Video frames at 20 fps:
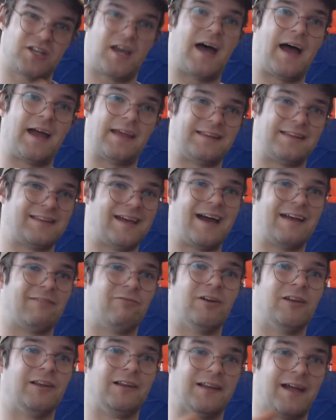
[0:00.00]
I
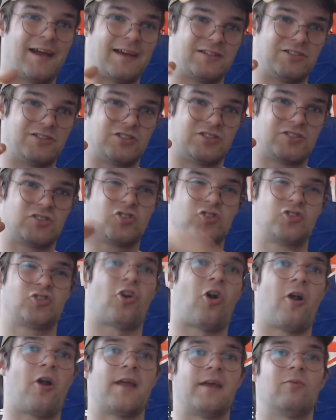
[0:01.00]
really like just
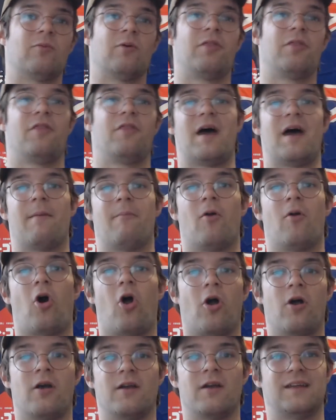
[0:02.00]
starting with them
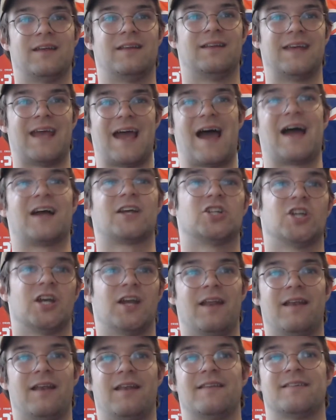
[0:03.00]
already in the
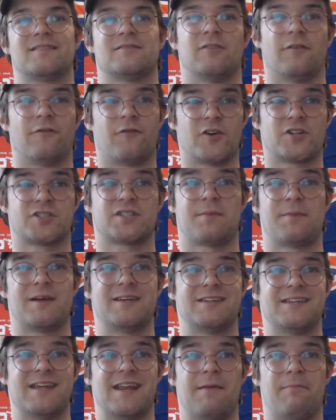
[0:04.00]
action. And this is the first time I
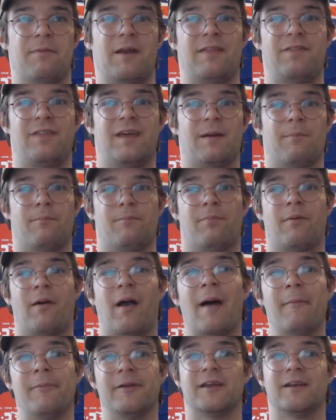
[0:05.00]
did it, but I think I'm
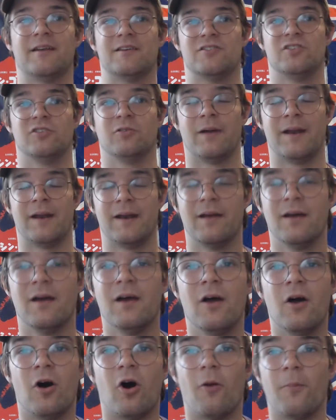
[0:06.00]
probably going to do it
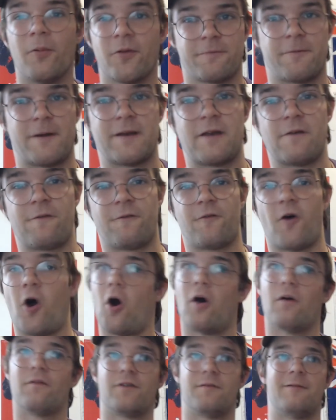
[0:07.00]
almost by
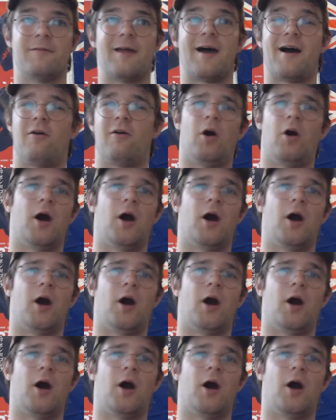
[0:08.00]
default from now